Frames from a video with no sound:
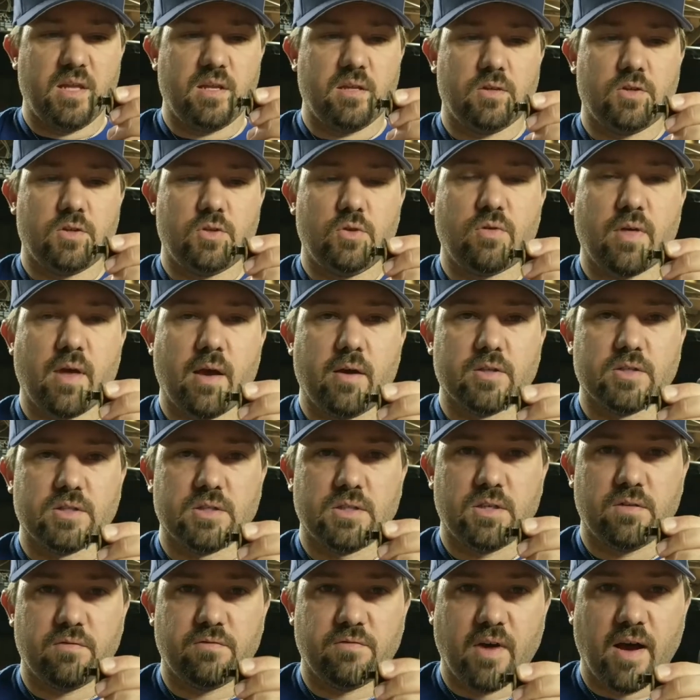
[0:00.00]
in
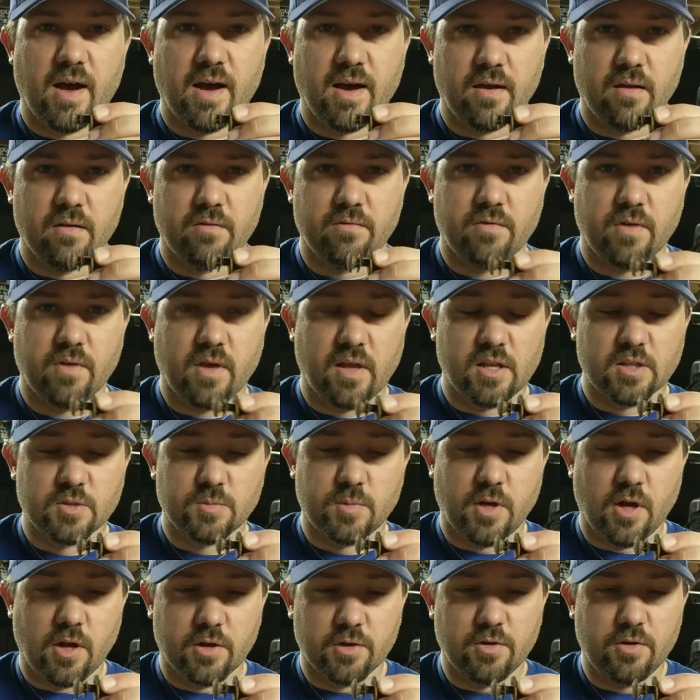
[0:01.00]
2005 and has
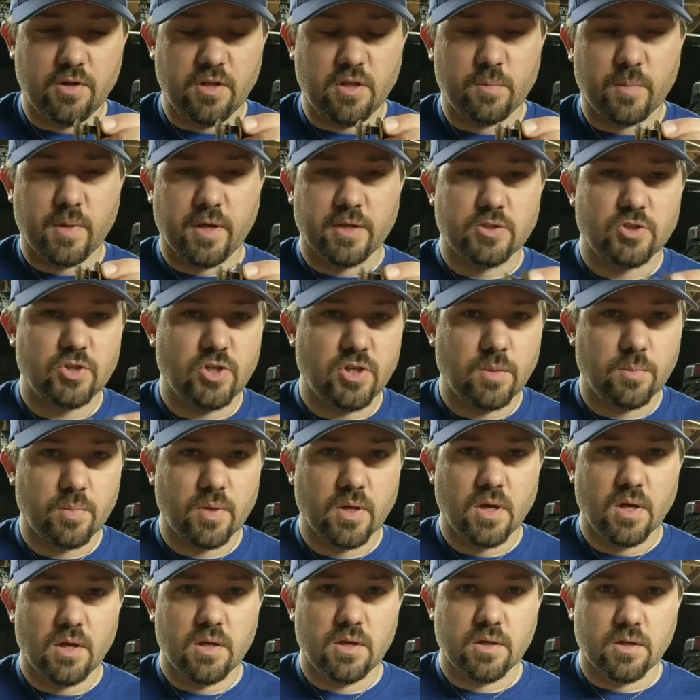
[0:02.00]
been underneath my Jeep
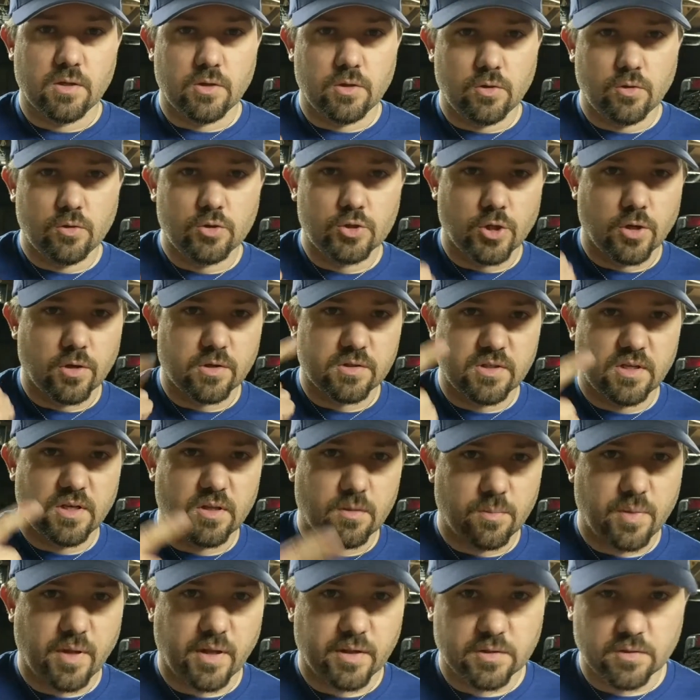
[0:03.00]
in New Jersey
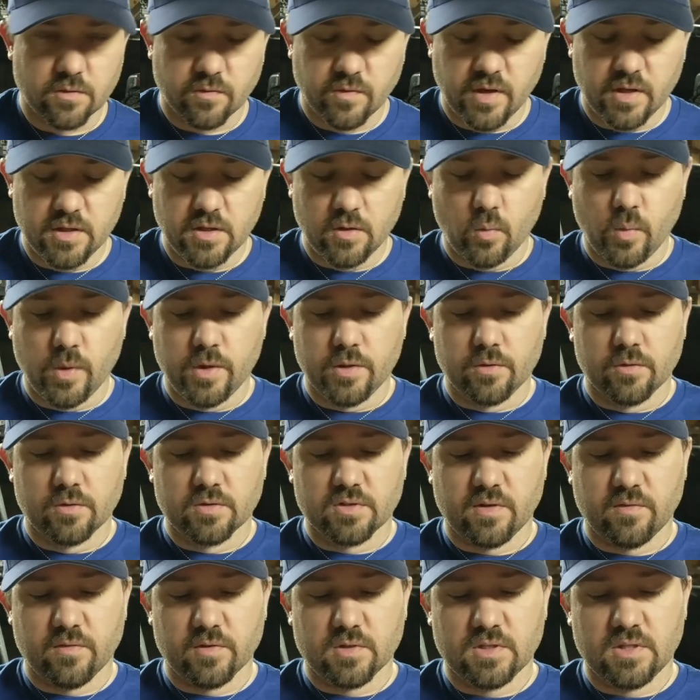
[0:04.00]
and Pennsylvania winters
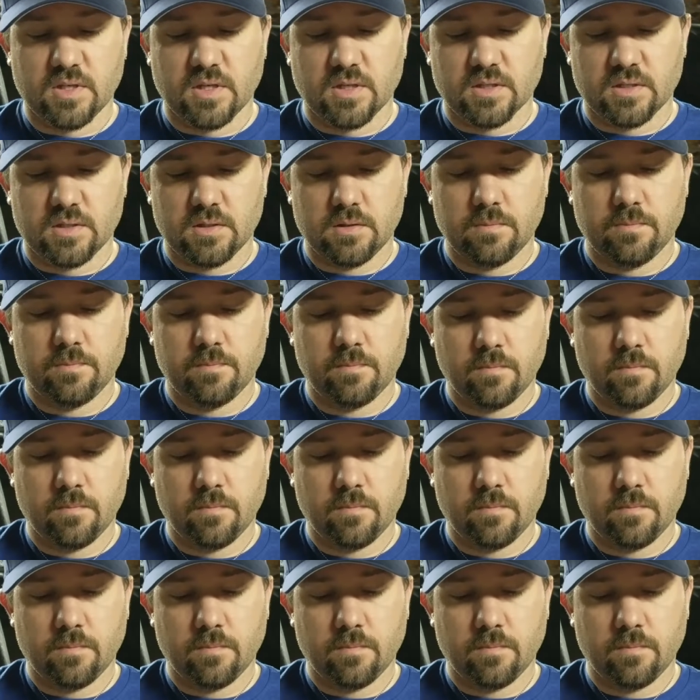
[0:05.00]
ever since.